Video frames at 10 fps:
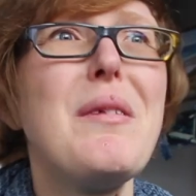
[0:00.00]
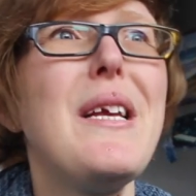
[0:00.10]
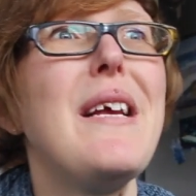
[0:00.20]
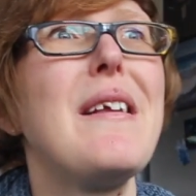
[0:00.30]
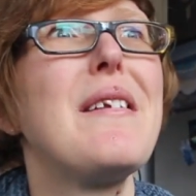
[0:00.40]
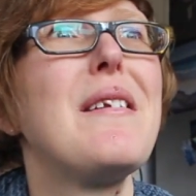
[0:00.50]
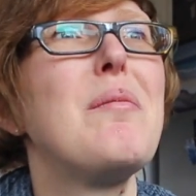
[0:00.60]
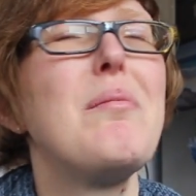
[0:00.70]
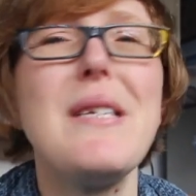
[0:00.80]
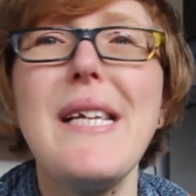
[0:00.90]
Yes,
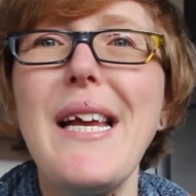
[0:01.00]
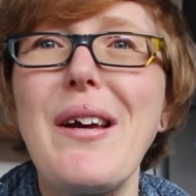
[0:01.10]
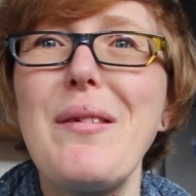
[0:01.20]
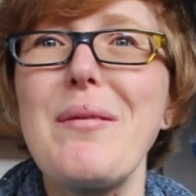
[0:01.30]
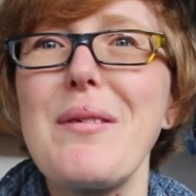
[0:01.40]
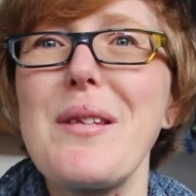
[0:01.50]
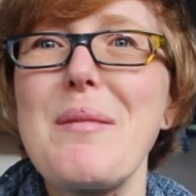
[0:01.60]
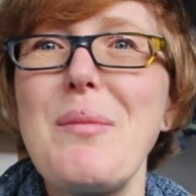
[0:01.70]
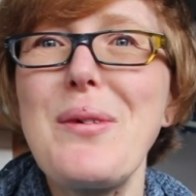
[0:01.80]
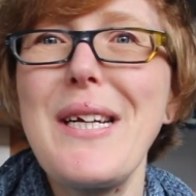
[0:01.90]
seagulls
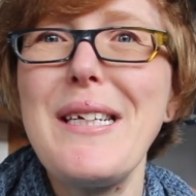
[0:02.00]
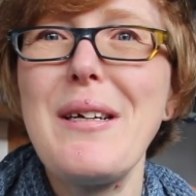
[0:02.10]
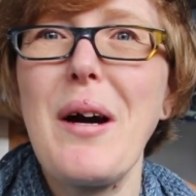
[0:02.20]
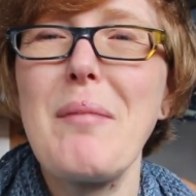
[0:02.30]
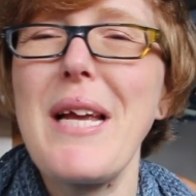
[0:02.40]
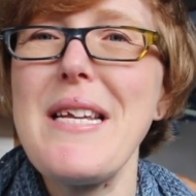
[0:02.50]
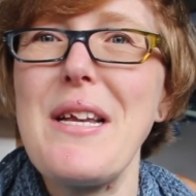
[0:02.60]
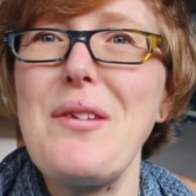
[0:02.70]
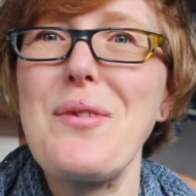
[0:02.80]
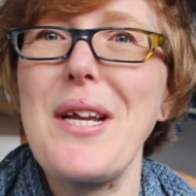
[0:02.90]
this morning. I'm
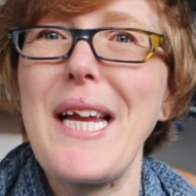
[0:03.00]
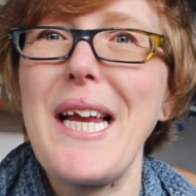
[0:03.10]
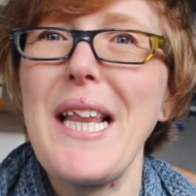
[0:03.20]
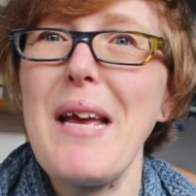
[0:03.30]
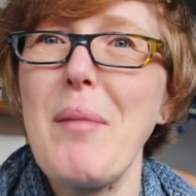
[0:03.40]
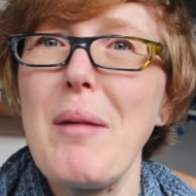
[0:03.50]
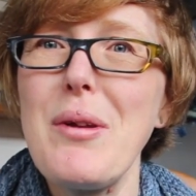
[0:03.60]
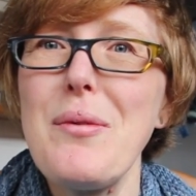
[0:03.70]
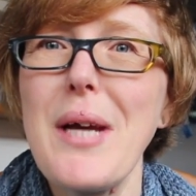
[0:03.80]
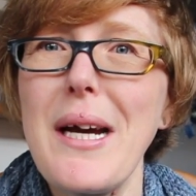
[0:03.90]
guessing you can hear that, maybe
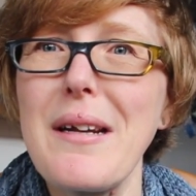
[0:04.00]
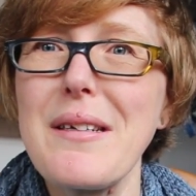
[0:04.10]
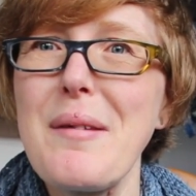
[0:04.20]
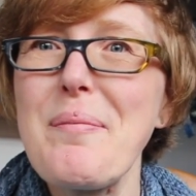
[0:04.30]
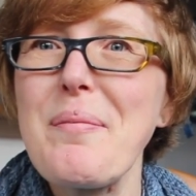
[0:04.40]
you can't.